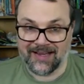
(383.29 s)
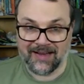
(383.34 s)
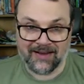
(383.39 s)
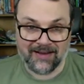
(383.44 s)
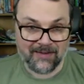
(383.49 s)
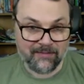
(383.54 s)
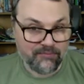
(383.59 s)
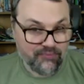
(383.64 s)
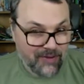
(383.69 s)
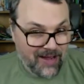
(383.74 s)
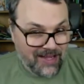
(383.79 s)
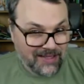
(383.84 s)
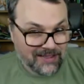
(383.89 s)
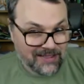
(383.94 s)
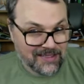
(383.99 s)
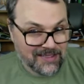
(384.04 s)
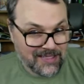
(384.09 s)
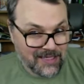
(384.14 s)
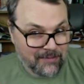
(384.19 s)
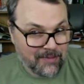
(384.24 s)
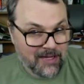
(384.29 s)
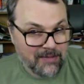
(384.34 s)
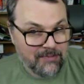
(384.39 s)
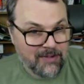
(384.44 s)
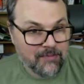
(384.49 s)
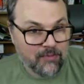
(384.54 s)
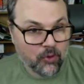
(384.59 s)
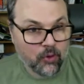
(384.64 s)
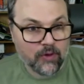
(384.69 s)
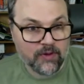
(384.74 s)
In practice, there might be
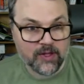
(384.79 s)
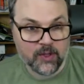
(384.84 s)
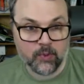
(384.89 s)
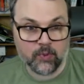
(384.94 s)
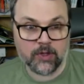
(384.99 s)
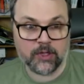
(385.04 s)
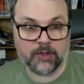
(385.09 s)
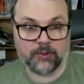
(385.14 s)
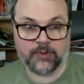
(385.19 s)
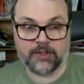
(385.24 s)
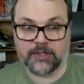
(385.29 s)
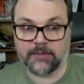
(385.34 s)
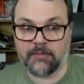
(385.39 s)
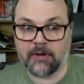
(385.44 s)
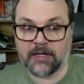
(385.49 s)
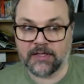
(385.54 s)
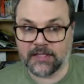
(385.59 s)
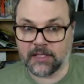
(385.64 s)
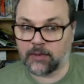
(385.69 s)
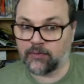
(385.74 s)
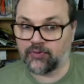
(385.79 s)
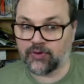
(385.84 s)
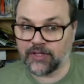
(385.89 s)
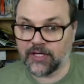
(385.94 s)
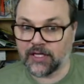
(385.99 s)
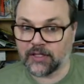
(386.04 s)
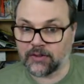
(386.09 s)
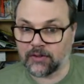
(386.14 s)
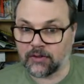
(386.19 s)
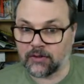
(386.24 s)
more than one response at a
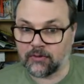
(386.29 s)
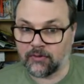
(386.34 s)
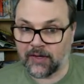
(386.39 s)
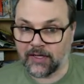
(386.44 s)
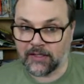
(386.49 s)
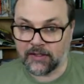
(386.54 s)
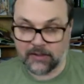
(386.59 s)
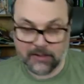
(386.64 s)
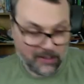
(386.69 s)
predictor, right?